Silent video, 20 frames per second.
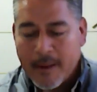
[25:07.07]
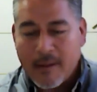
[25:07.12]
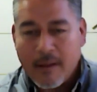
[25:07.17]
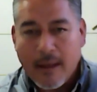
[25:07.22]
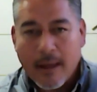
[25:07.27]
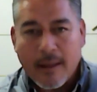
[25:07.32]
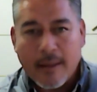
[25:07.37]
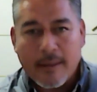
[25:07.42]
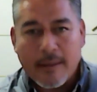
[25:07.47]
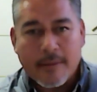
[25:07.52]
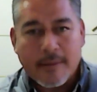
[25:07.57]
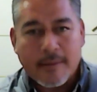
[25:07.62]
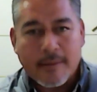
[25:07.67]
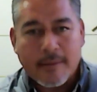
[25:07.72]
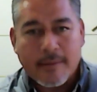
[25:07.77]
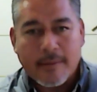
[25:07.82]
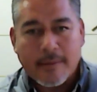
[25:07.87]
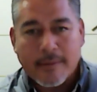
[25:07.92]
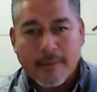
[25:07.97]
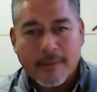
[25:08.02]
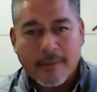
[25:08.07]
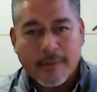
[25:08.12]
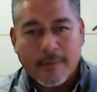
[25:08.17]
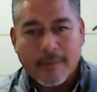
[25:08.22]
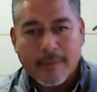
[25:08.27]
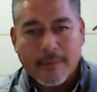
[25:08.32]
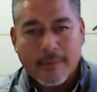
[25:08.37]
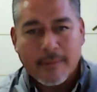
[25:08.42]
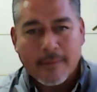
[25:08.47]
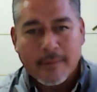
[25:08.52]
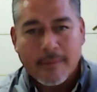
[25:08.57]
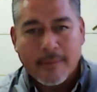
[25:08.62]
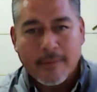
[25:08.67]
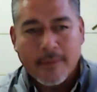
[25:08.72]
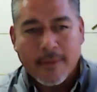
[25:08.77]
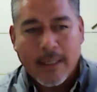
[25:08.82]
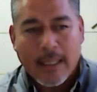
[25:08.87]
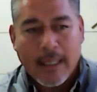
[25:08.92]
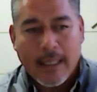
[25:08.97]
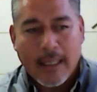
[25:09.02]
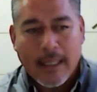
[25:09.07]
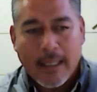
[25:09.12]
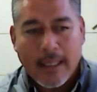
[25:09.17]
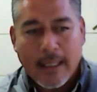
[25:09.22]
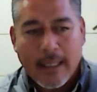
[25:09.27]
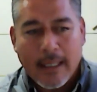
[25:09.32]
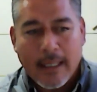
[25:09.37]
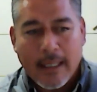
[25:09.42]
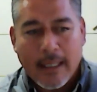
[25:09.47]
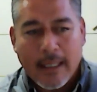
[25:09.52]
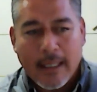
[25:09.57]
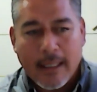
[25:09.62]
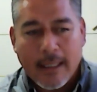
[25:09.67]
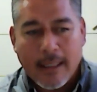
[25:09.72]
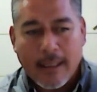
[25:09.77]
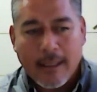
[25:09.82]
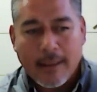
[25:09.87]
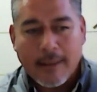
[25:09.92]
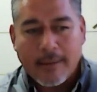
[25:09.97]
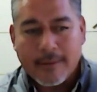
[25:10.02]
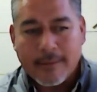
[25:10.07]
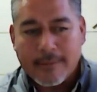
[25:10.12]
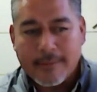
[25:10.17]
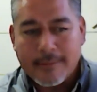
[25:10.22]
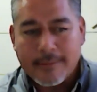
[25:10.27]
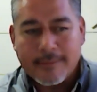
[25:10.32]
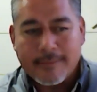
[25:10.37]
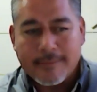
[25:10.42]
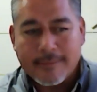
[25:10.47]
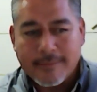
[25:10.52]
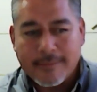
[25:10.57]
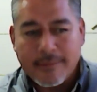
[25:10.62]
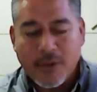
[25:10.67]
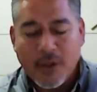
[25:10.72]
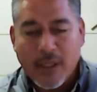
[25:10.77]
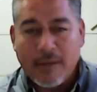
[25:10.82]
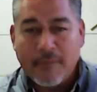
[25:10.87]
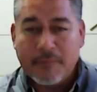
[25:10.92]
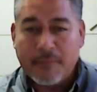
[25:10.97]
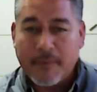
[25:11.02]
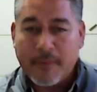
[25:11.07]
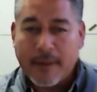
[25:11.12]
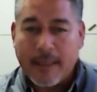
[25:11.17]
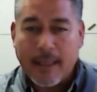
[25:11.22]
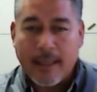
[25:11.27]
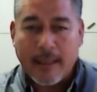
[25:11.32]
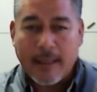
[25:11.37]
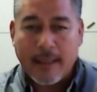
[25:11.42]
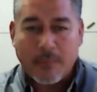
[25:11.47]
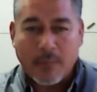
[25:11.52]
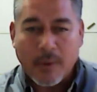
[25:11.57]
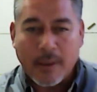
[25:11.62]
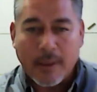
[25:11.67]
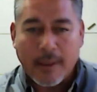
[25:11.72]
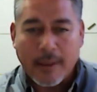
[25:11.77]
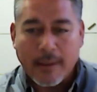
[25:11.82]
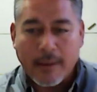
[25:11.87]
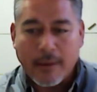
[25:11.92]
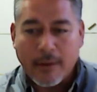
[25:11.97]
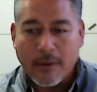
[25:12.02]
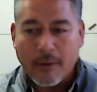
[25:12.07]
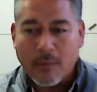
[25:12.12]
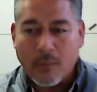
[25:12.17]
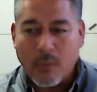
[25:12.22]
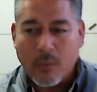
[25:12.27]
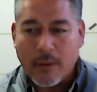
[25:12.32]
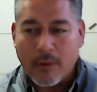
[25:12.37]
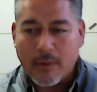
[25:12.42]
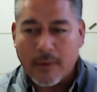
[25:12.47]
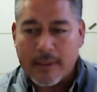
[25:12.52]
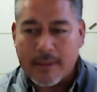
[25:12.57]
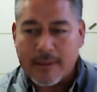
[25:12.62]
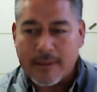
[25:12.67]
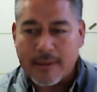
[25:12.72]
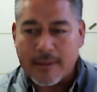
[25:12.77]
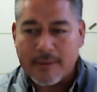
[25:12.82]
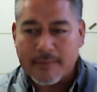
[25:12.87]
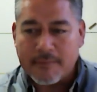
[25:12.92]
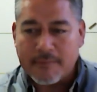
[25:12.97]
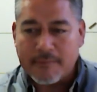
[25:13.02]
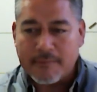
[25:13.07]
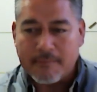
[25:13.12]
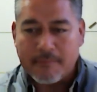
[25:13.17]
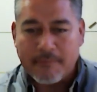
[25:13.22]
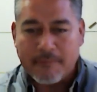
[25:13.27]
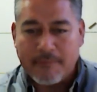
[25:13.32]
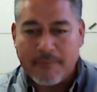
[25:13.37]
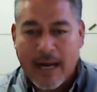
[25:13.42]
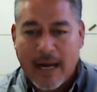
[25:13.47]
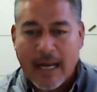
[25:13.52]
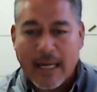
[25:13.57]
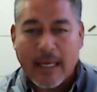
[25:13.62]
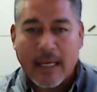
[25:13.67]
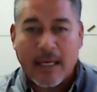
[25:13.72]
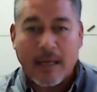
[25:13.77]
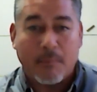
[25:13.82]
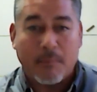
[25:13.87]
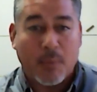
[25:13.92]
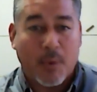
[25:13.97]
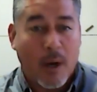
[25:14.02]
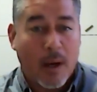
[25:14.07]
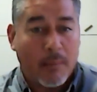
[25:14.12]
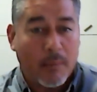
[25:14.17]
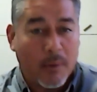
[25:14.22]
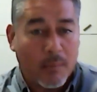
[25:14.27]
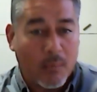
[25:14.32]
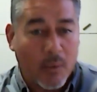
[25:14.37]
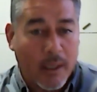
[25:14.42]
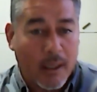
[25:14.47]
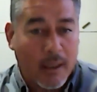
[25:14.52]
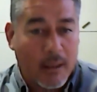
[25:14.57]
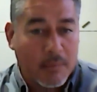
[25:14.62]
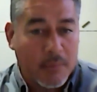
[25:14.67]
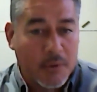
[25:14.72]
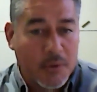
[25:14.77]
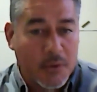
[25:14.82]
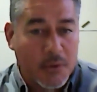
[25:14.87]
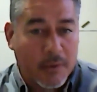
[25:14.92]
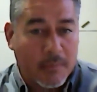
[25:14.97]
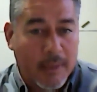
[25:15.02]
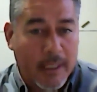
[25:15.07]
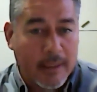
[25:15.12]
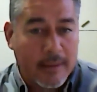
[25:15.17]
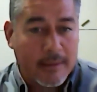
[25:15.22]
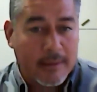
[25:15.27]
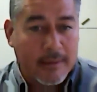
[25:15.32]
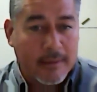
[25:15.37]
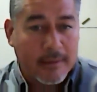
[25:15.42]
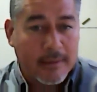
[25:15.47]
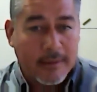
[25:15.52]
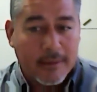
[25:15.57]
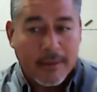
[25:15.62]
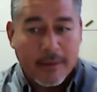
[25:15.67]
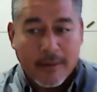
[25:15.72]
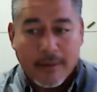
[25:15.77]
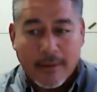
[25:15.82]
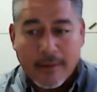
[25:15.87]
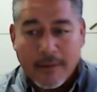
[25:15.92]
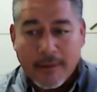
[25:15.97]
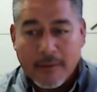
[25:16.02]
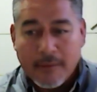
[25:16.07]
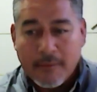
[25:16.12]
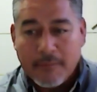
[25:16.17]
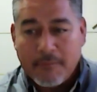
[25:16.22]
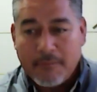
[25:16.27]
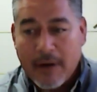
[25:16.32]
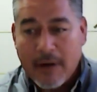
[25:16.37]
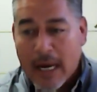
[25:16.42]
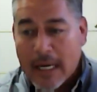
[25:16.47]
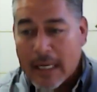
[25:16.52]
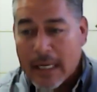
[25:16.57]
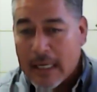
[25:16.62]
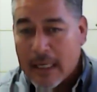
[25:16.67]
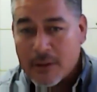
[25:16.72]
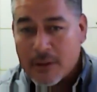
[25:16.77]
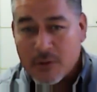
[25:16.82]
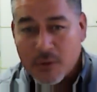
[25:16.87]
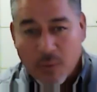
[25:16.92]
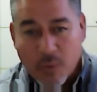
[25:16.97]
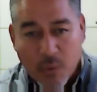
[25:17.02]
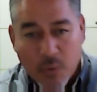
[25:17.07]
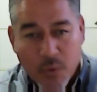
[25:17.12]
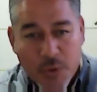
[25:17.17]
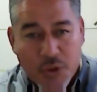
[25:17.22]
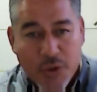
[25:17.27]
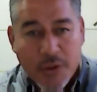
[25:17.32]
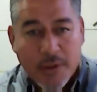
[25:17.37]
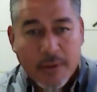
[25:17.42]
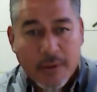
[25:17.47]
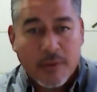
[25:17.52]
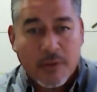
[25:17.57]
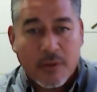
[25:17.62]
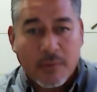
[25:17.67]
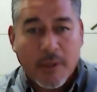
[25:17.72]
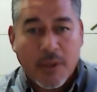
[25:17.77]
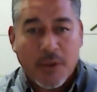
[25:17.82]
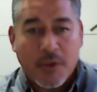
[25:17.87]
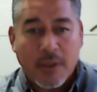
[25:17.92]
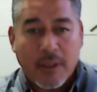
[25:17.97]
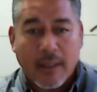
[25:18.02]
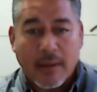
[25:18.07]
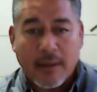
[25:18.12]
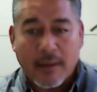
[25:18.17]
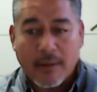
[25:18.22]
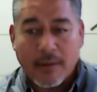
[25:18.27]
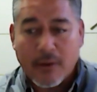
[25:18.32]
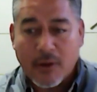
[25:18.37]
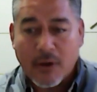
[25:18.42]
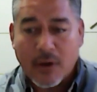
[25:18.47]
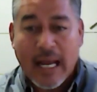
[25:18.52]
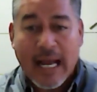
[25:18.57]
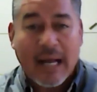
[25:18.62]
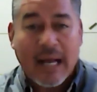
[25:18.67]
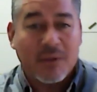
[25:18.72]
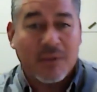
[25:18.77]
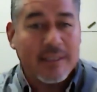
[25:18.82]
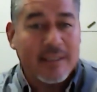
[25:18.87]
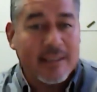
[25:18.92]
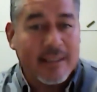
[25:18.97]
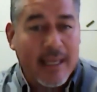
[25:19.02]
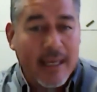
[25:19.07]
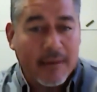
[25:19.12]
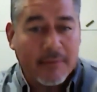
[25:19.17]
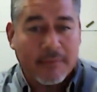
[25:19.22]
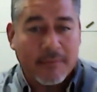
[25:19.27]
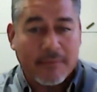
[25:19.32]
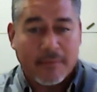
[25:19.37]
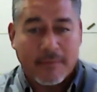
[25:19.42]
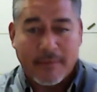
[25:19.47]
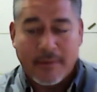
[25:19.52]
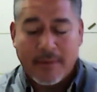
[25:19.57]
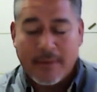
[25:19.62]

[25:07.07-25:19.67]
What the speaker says: clients. I live for that, really. You know, whether it's finding a problem when it comes to termites, finding a solution to make sure that their house is safe.